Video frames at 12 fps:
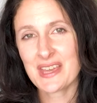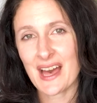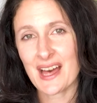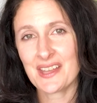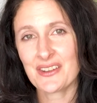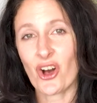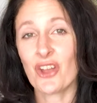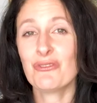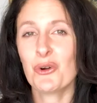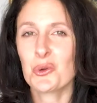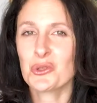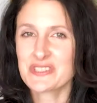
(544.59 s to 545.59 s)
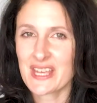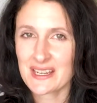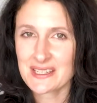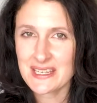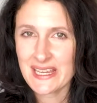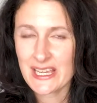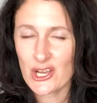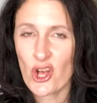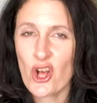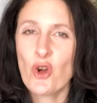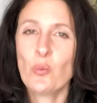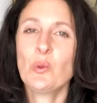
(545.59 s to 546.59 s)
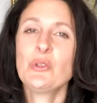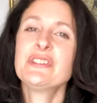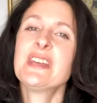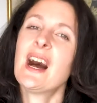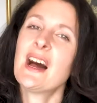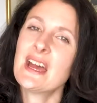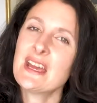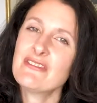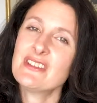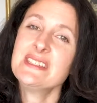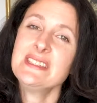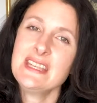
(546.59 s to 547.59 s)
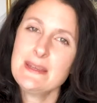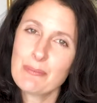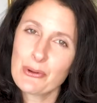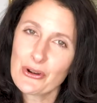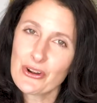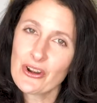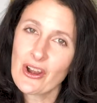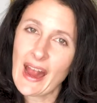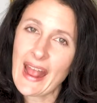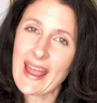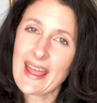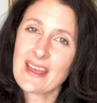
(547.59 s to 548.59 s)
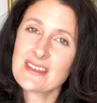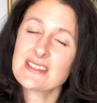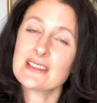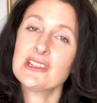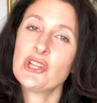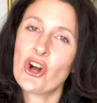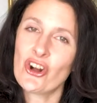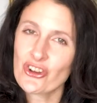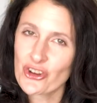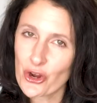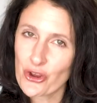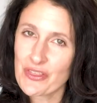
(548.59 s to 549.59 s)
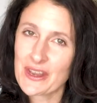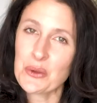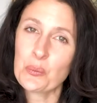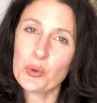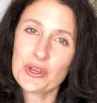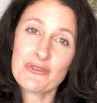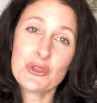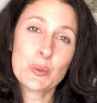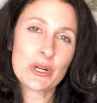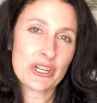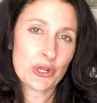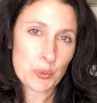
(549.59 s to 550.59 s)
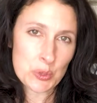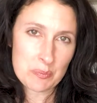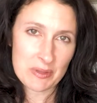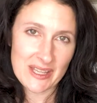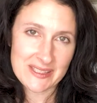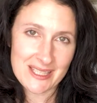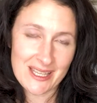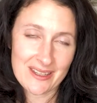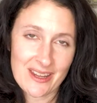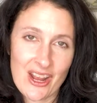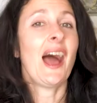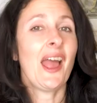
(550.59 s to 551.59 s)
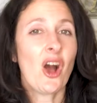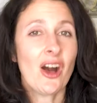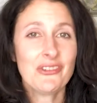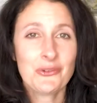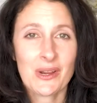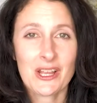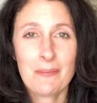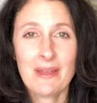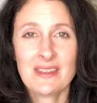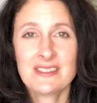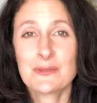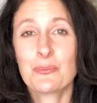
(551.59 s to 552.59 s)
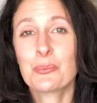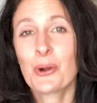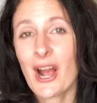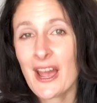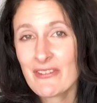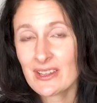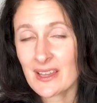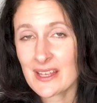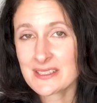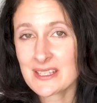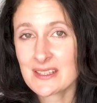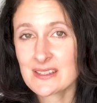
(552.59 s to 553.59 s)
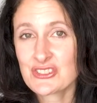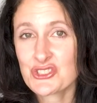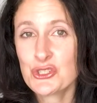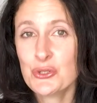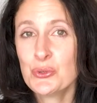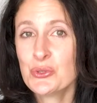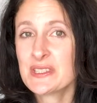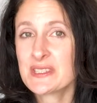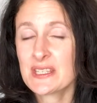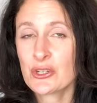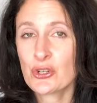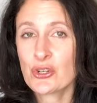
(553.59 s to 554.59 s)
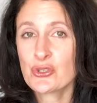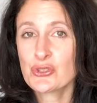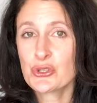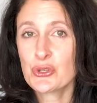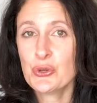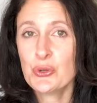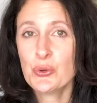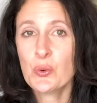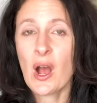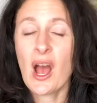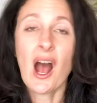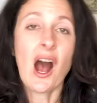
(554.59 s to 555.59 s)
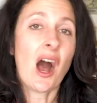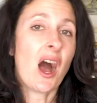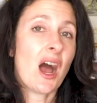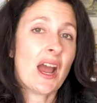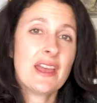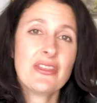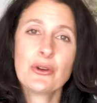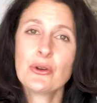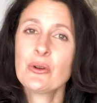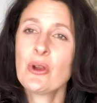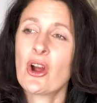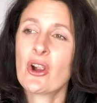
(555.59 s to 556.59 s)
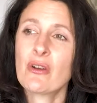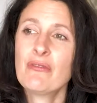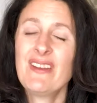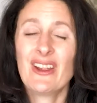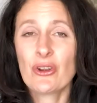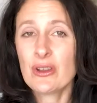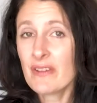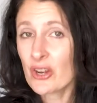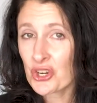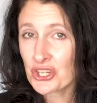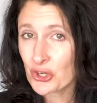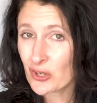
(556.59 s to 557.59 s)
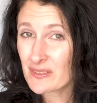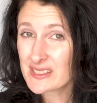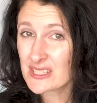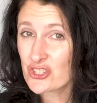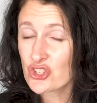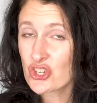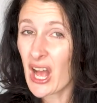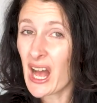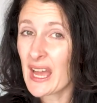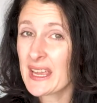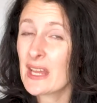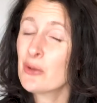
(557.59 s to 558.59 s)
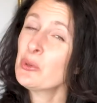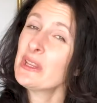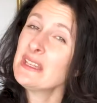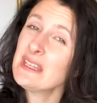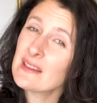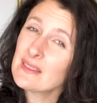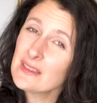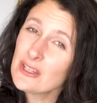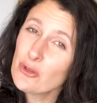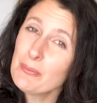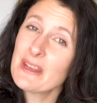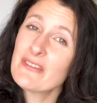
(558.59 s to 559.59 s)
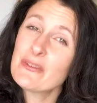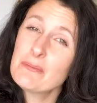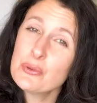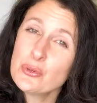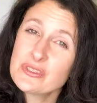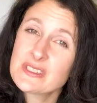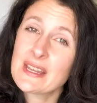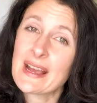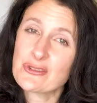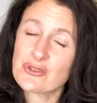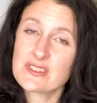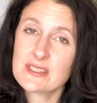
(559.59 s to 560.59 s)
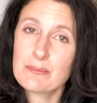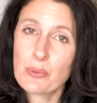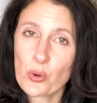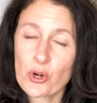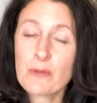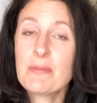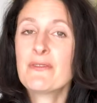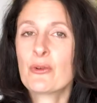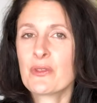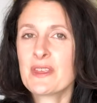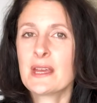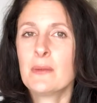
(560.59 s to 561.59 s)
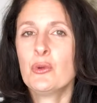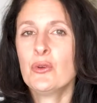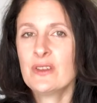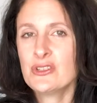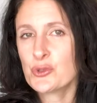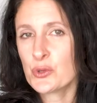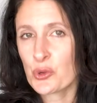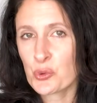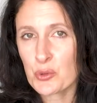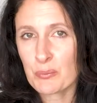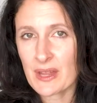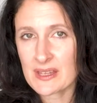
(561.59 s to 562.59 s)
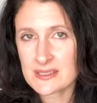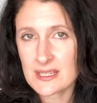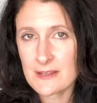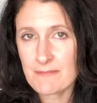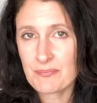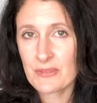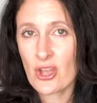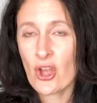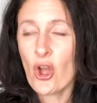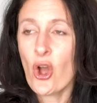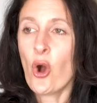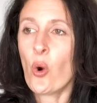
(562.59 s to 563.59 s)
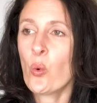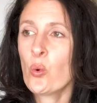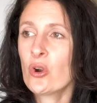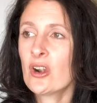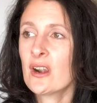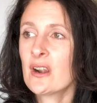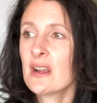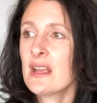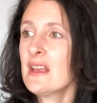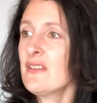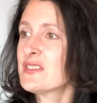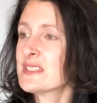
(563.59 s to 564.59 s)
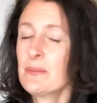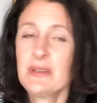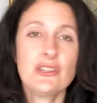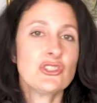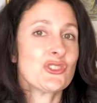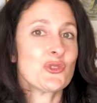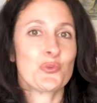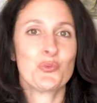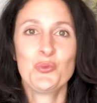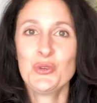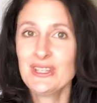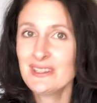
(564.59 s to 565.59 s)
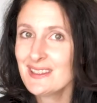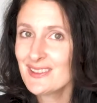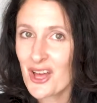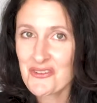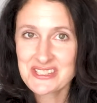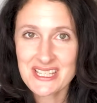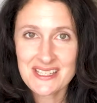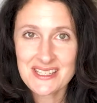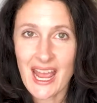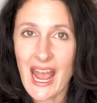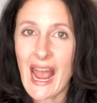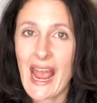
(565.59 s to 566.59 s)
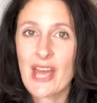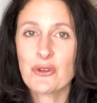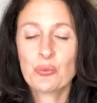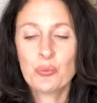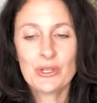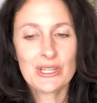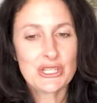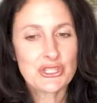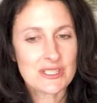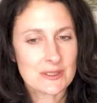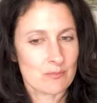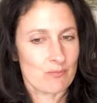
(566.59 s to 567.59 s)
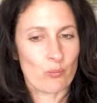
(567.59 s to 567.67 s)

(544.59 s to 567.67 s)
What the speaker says: get on vocal technique will dive deeper and longer than it would if you were in a group lesson. I often recommend private lessons to singers who either are very nervous and shy and really need a little bit of a boost and extra support before they can move into a group lesson, or if somebody just really loves it and really just